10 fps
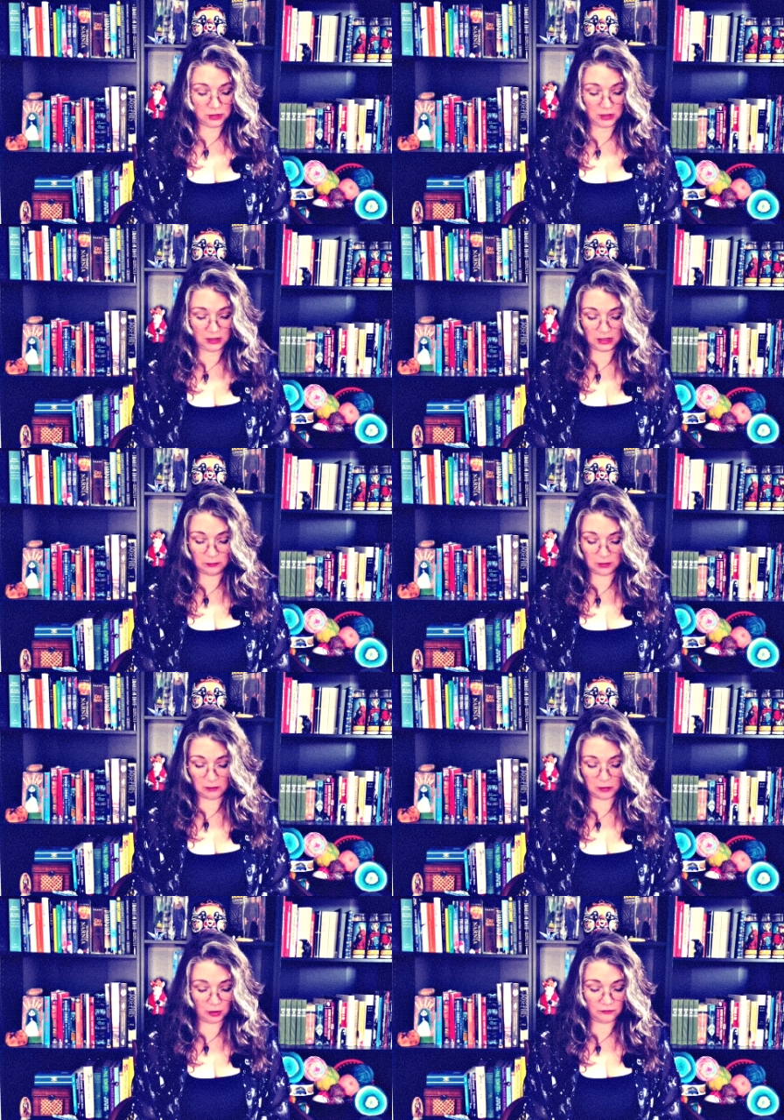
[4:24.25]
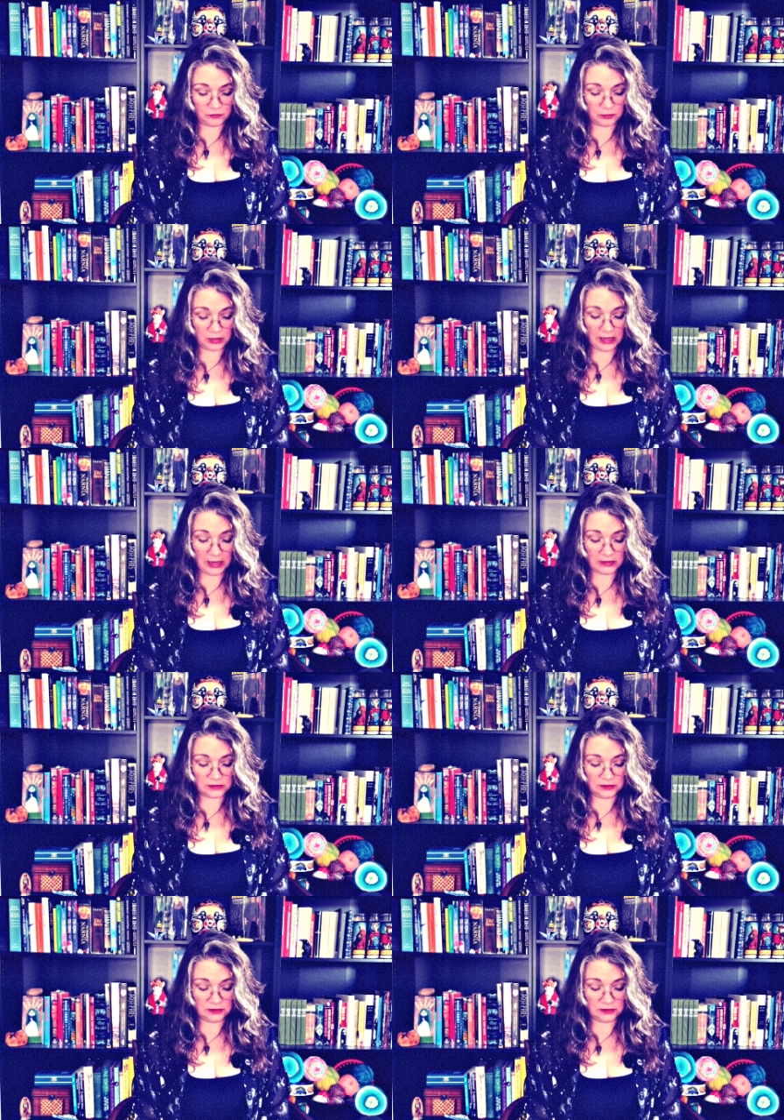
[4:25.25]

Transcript: I keep coming home from class,